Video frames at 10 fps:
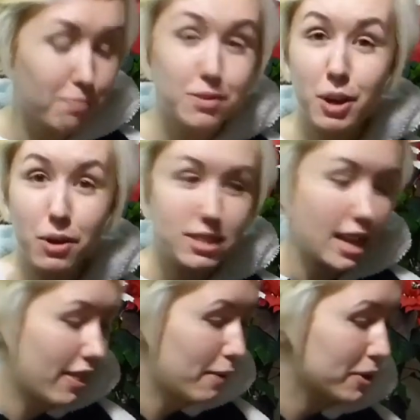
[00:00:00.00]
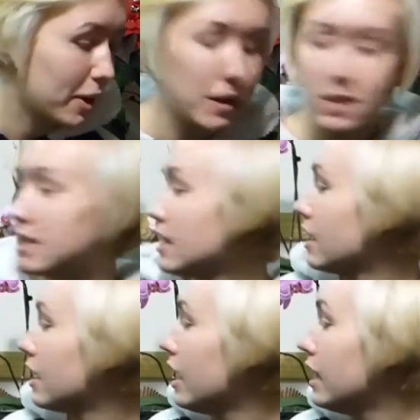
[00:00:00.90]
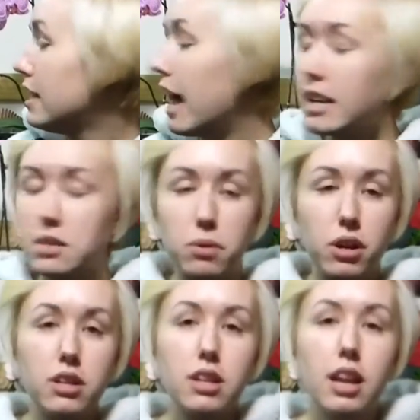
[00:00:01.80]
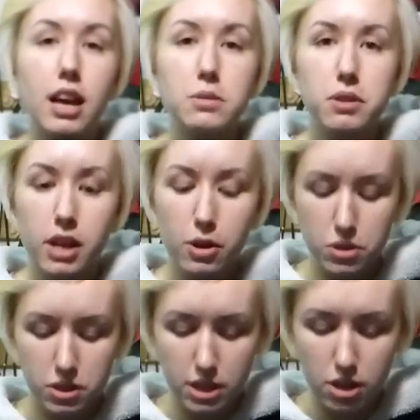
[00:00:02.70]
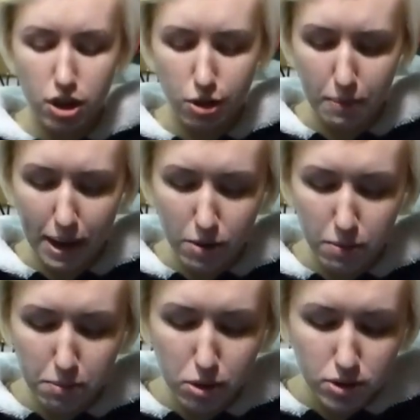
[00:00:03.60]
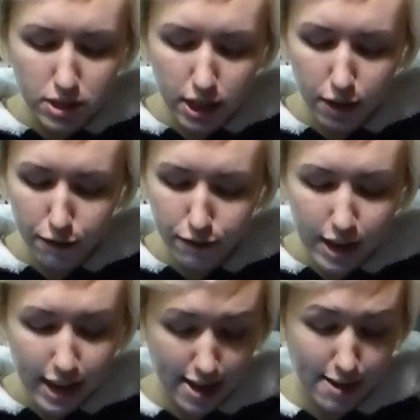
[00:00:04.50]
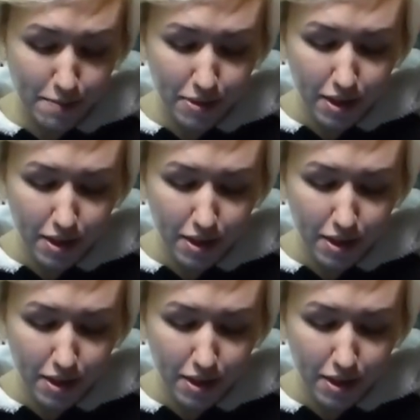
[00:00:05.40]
So we'll see how that one goes. Next one, last one that I also didn't know about, Musicophilia